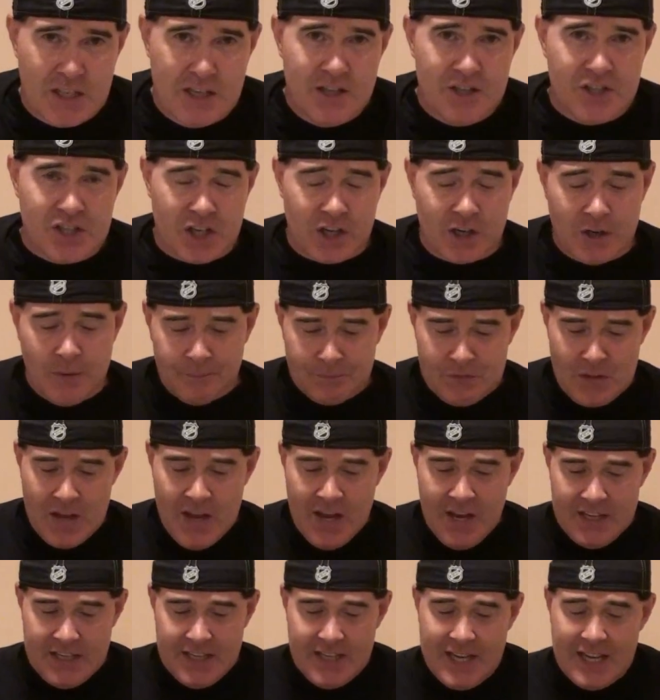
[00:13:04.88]
teaser.
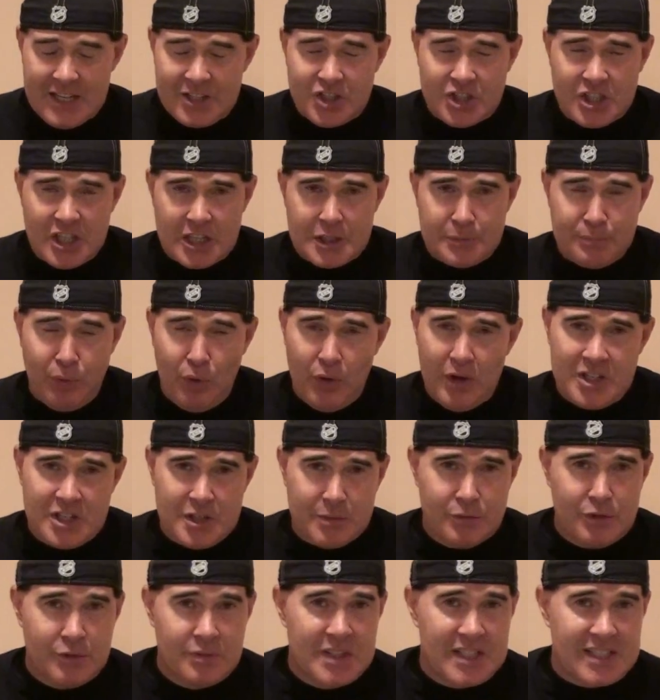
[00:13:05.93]
You get six points,
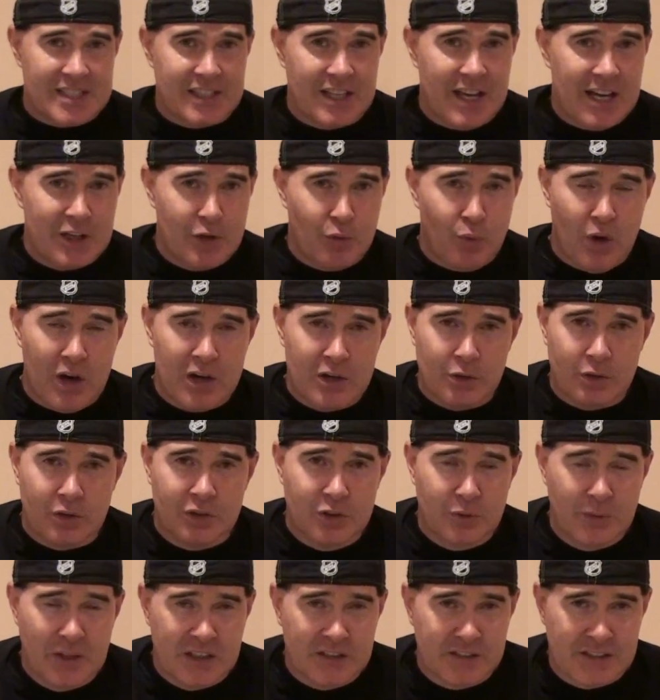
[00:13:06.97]
you move this line to one. All
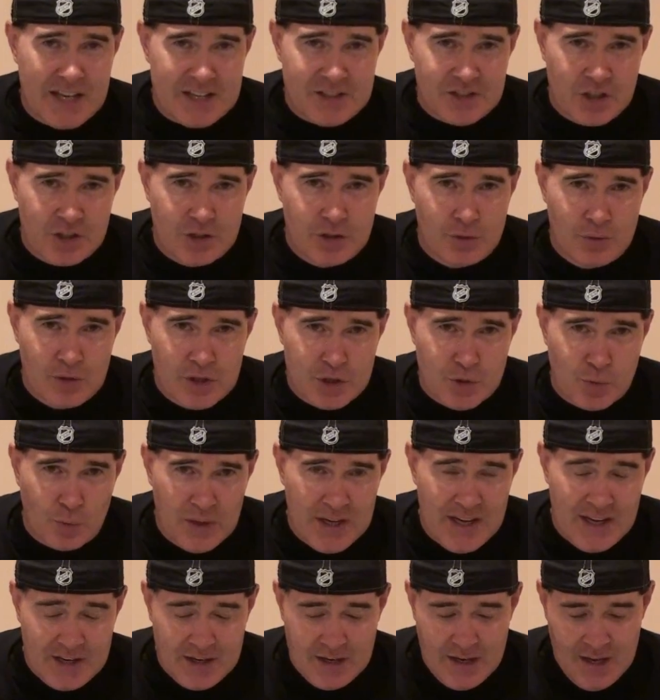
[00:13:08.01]
New England has to do is
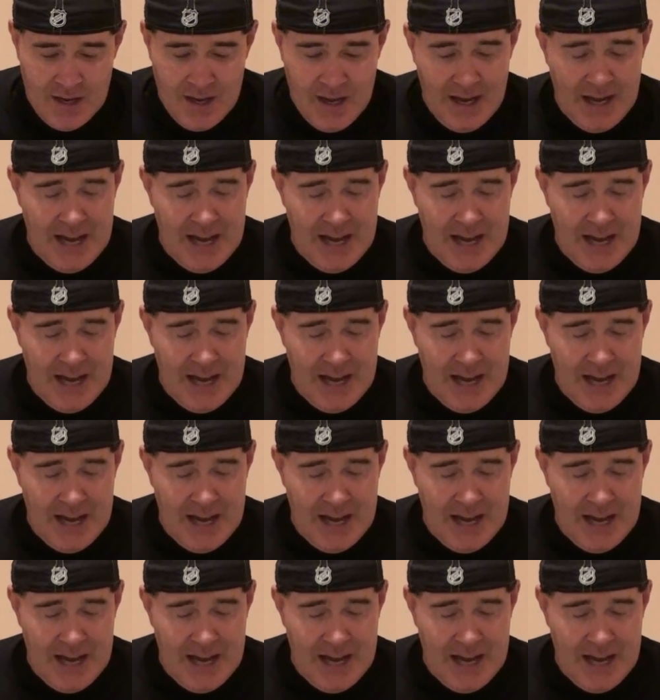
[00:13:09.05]
win.